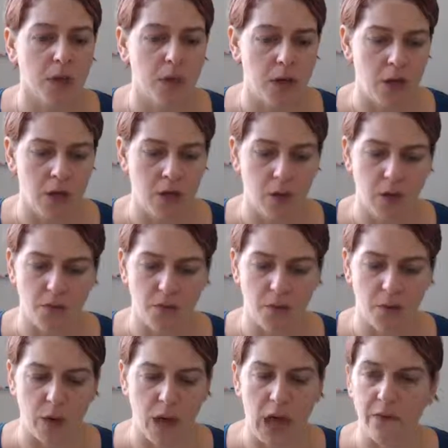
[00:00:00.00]
You know, if
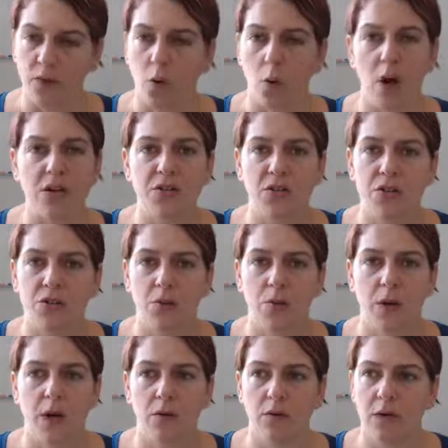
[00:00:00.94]
you have questions
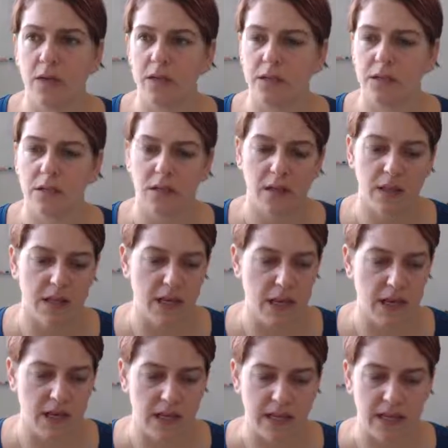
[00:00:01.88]
around it,
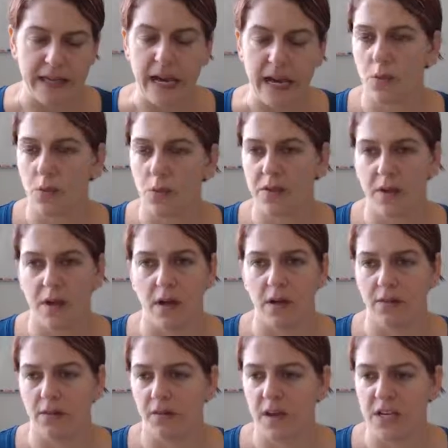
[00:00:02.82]
then get with
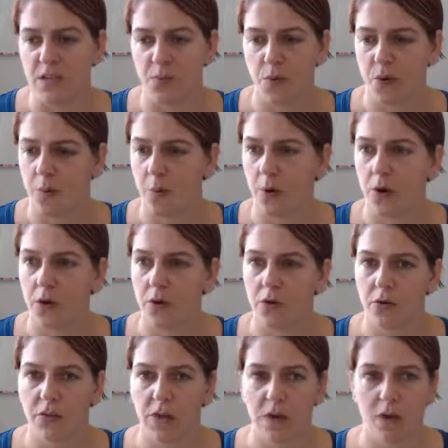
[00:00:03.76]
a Facebook
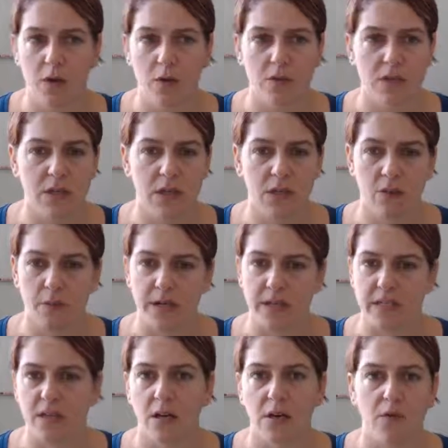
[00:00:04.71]
marketer that knows it, either
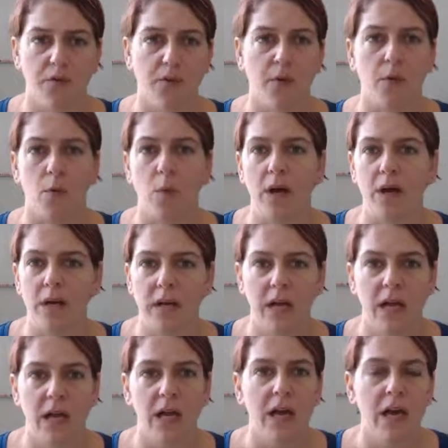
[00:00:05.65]
myself or
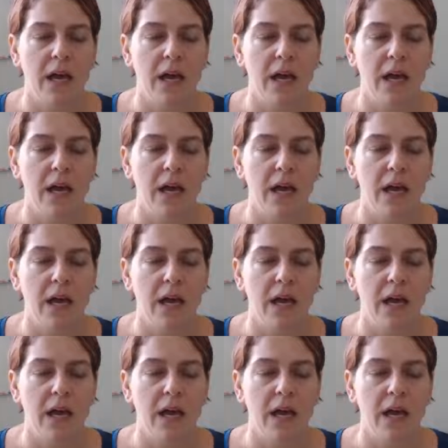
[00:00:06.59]
Wendy.